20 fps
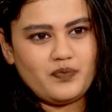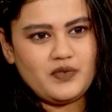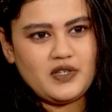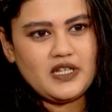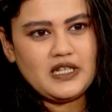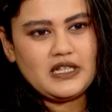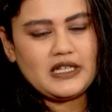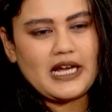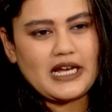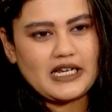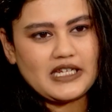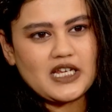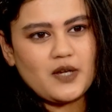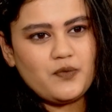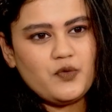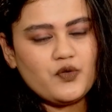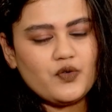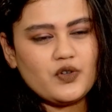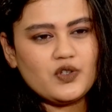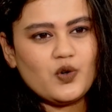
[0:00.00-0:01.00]
till that
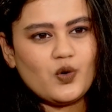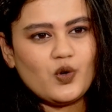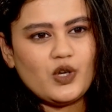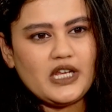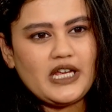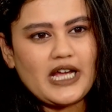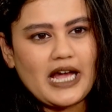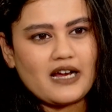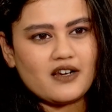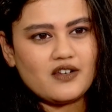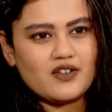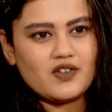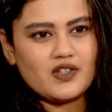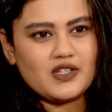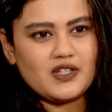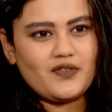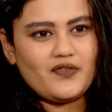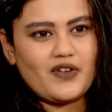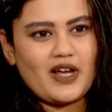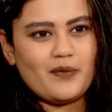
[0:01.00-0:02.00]
time, you were the only actor
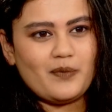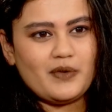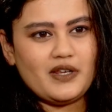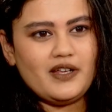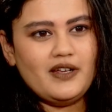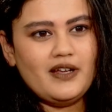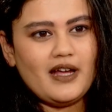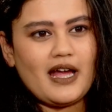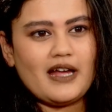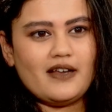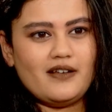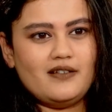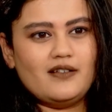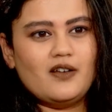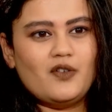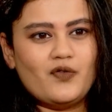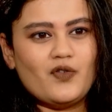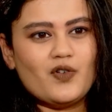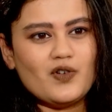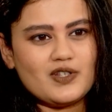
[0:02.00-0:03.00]
in the family. And
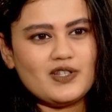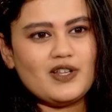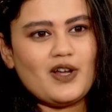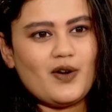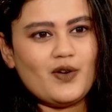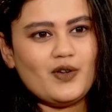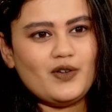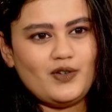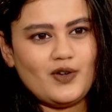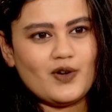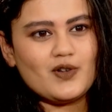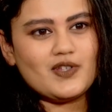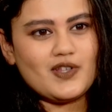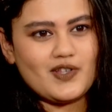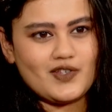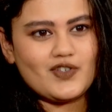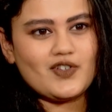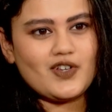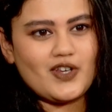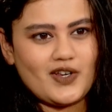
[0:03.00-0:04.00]
of course, now your
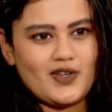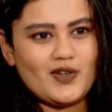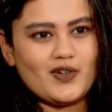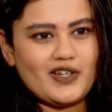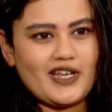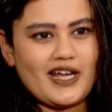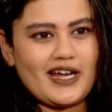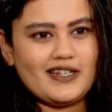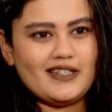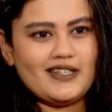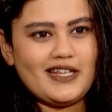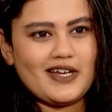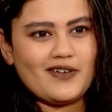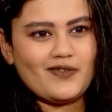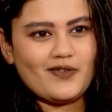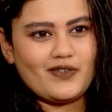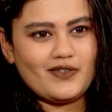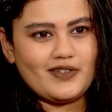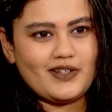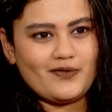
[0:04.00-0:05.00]
sister and your dad, they
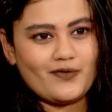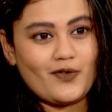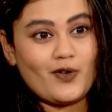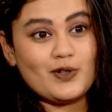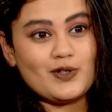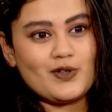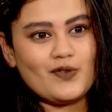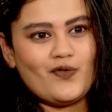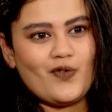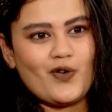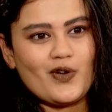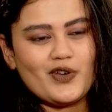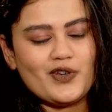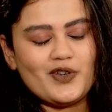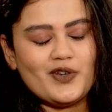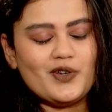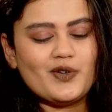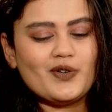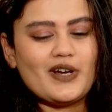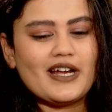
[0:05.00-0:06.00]
have also fallen
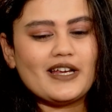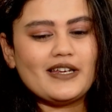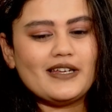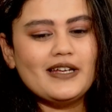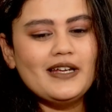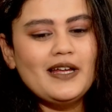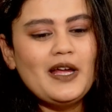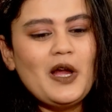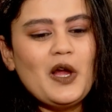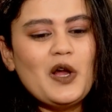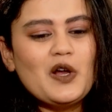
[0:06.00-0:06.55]
into acting.